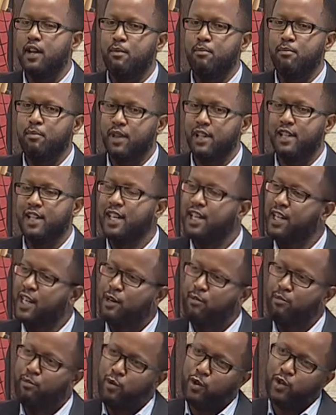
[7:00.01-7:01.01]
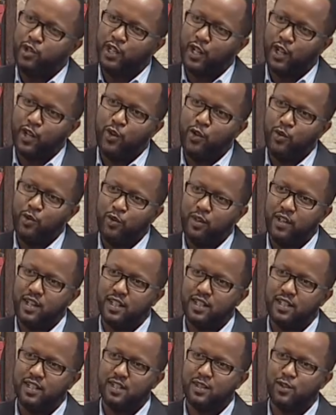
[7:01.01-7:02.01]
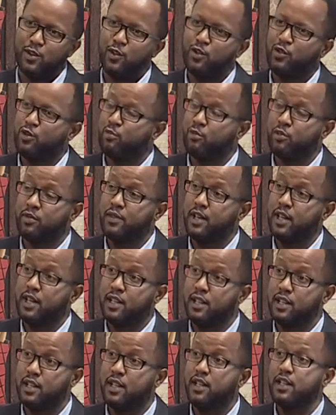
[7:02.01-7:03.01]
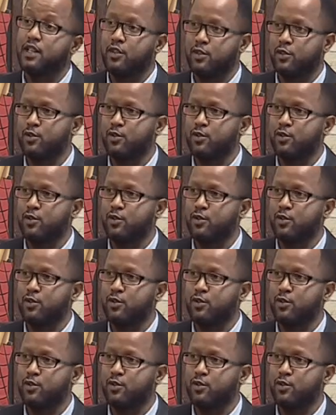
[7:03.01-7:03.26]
but they keep pushing you as a solution provider mm.